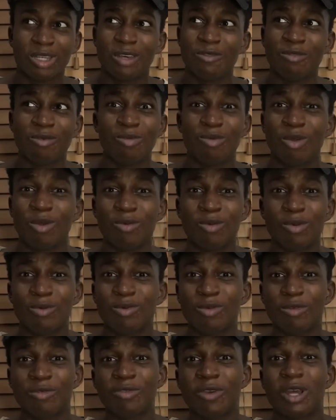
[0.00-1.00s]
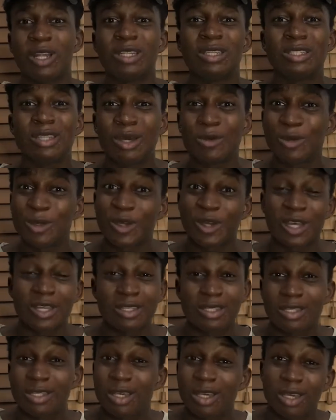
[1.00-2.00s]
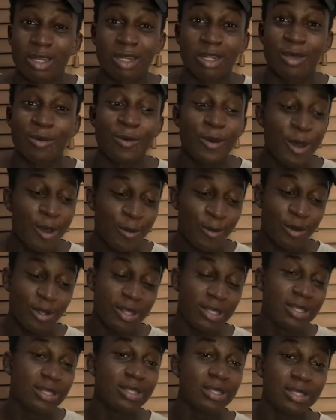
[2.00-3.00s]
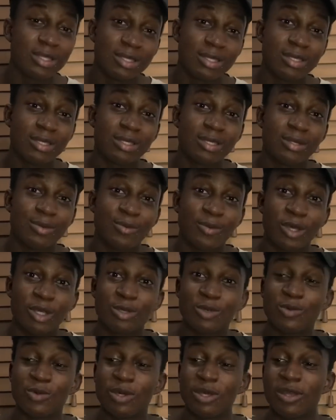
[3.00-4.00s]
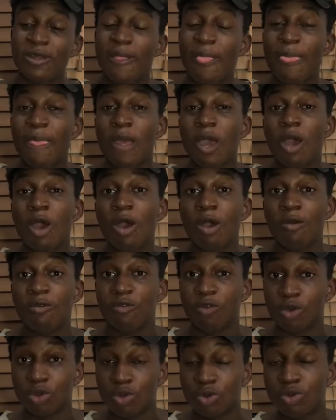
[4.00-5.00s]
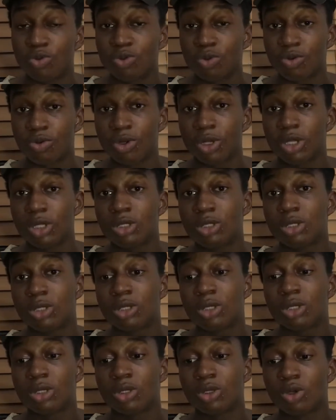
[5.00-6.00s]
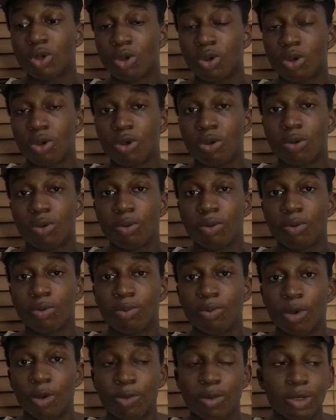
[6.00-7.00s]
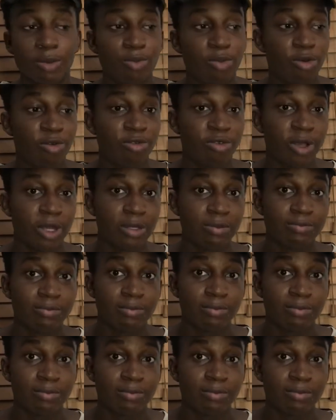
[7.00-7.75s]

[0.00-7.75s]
I have a public profile. Either way, you can still add them, but this is the best way for you to create your public profile.